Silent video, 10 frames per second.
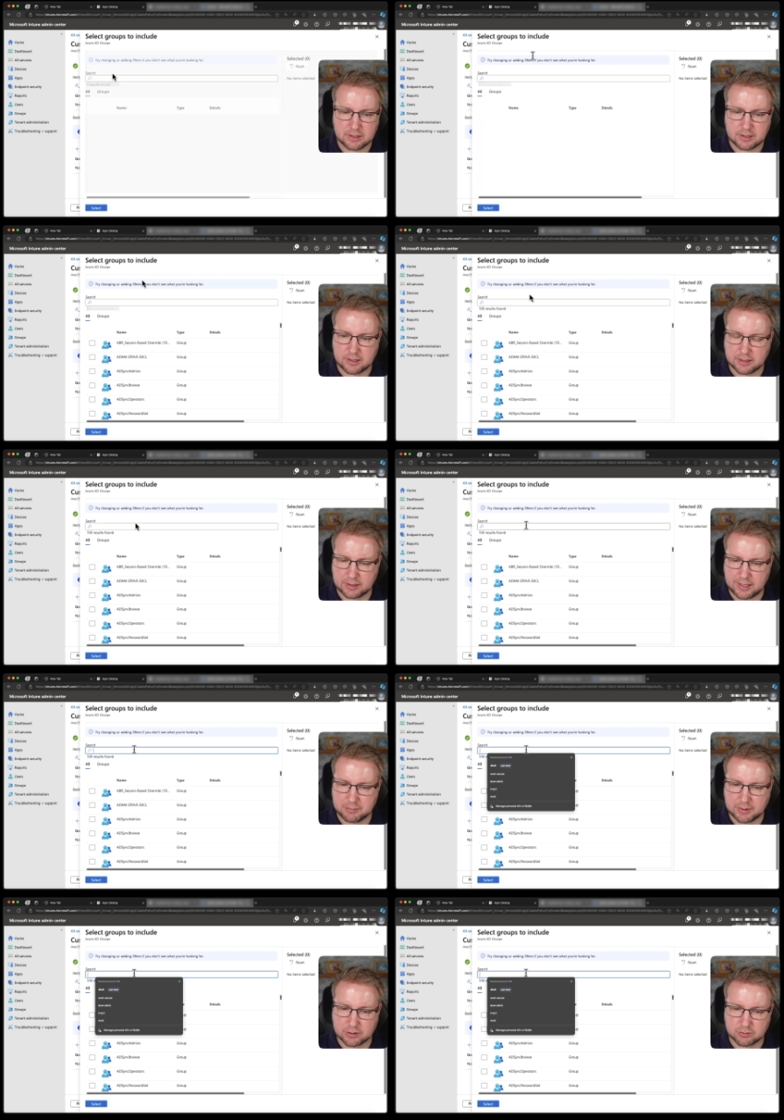I'm going to add
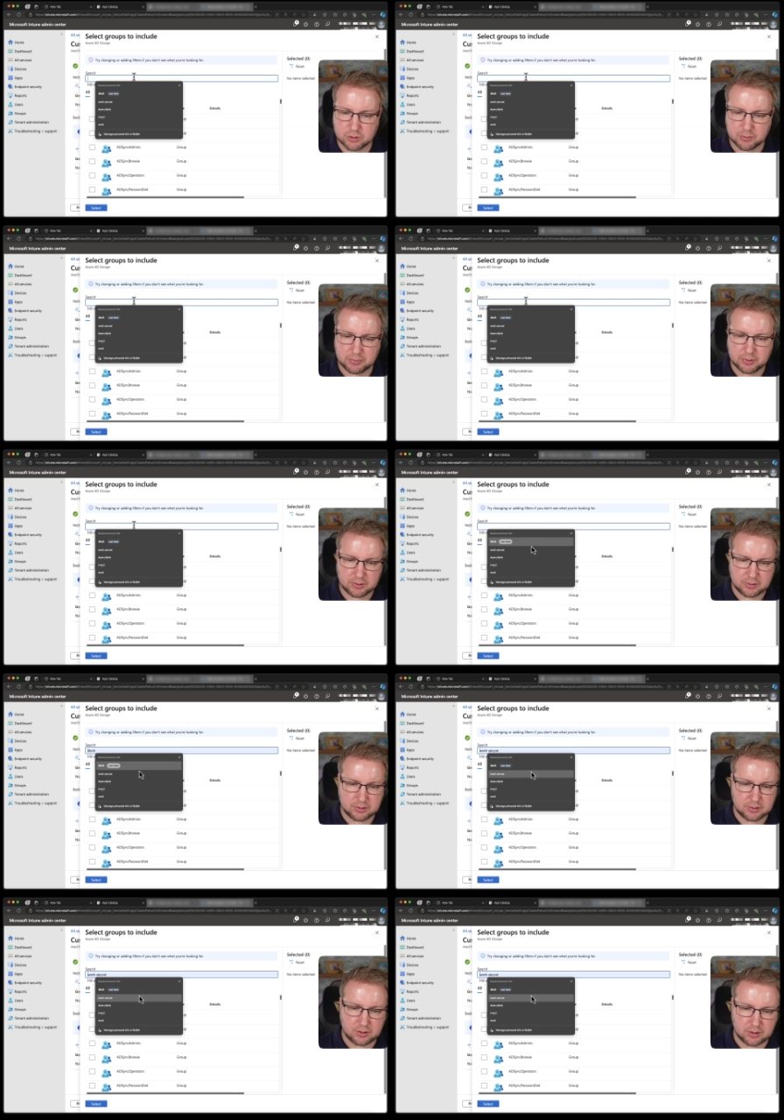my group
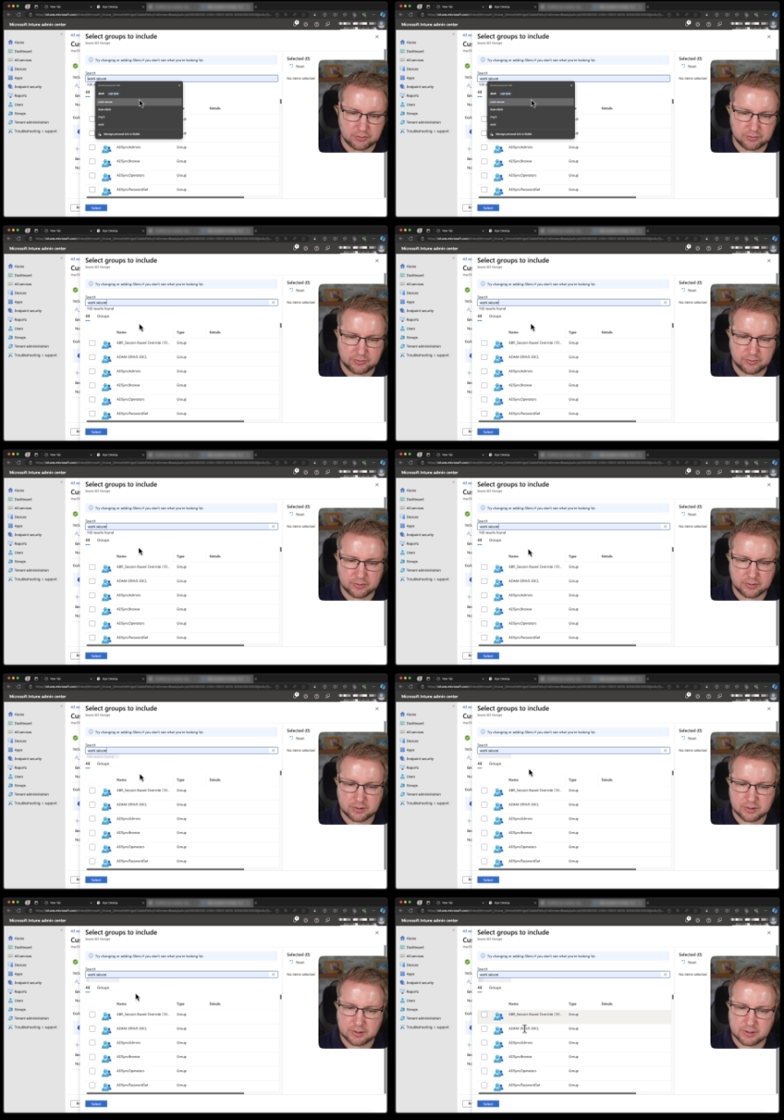of
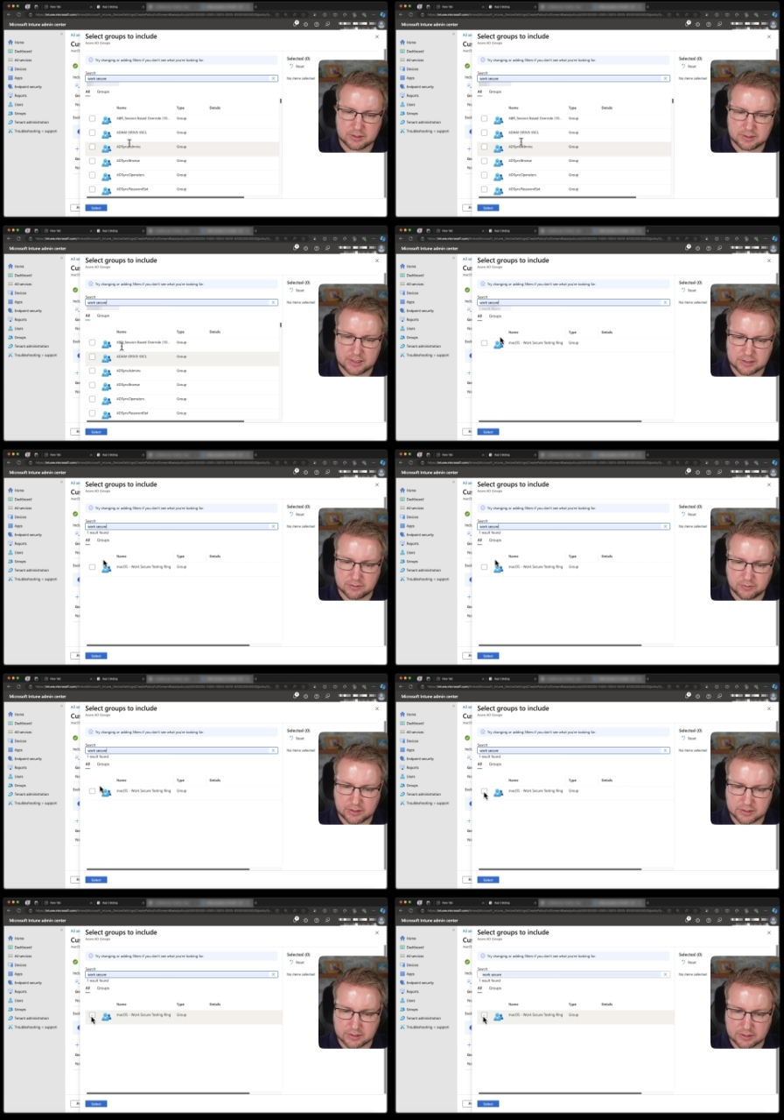test
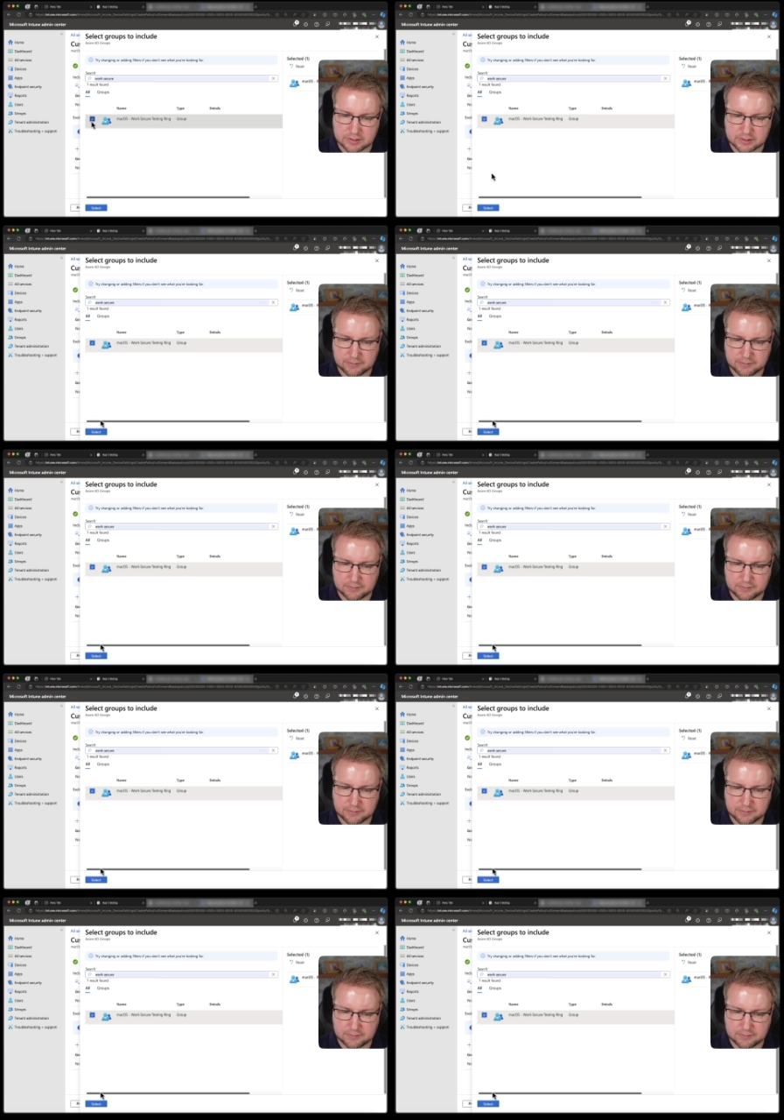devices